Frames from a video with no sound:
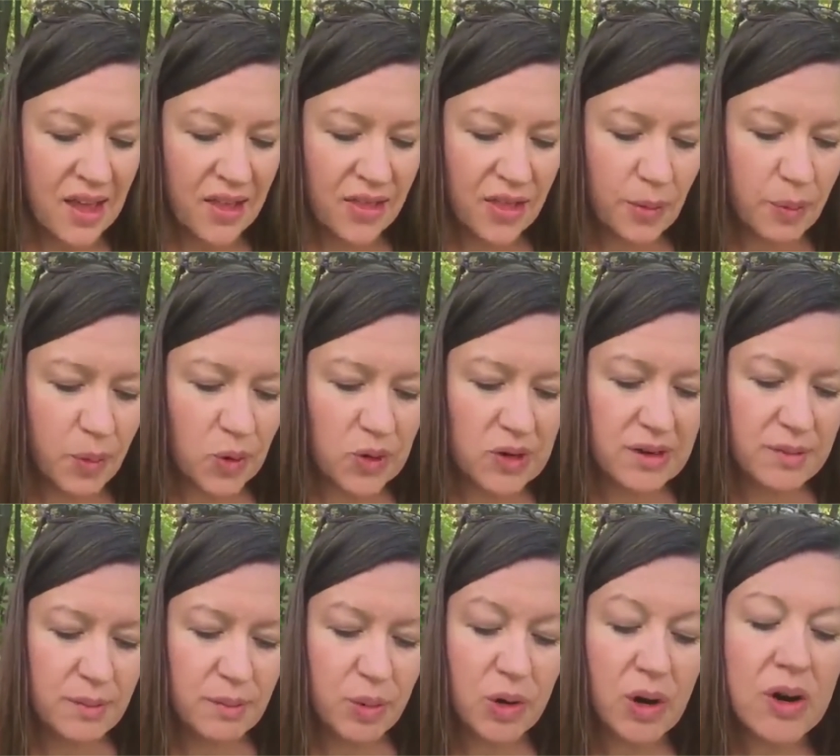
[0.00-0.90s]
the
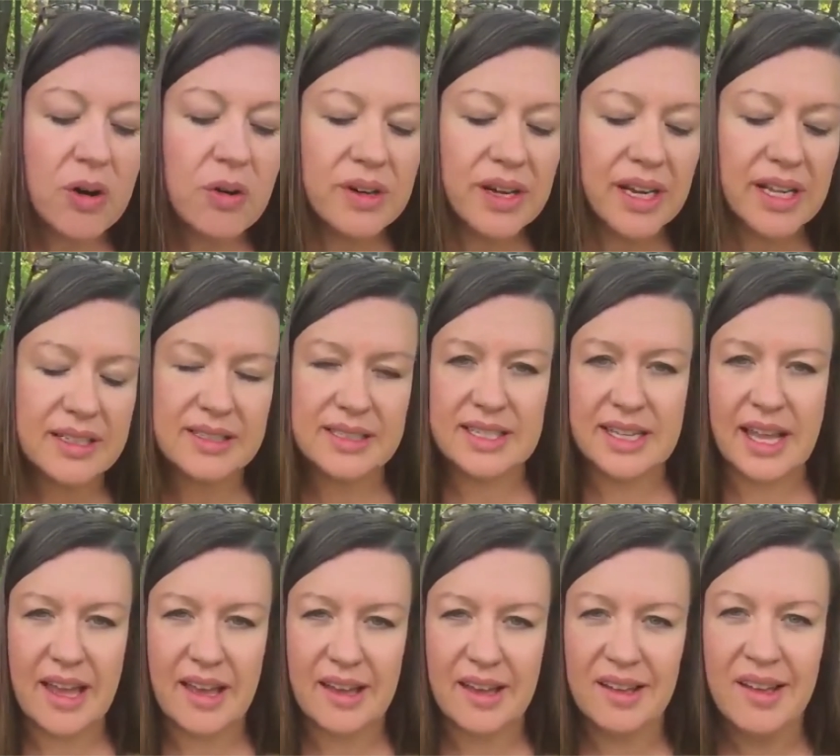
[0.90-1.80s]
Boredom Proneness
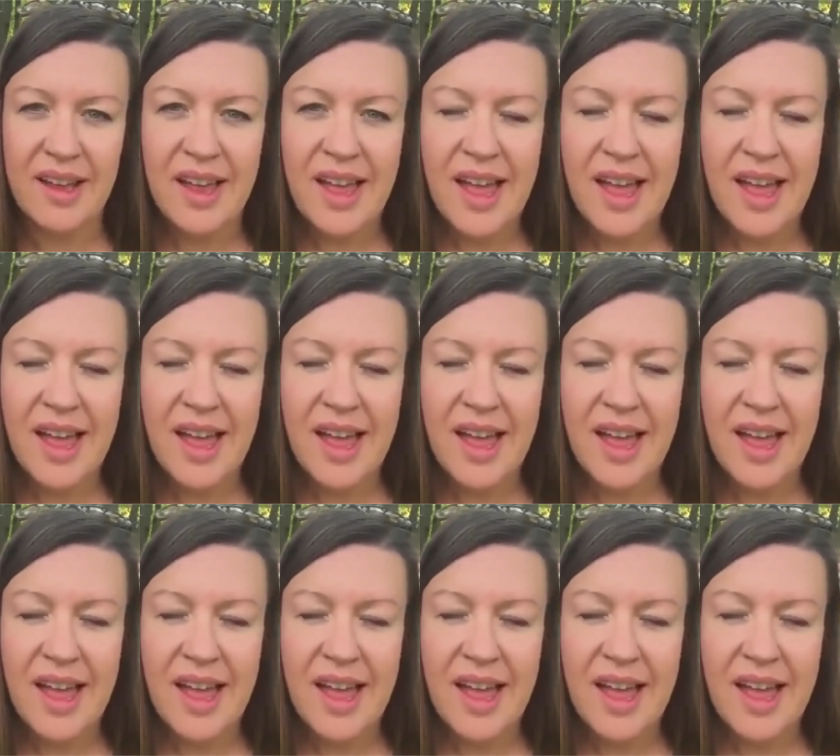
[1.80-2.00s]
Scale.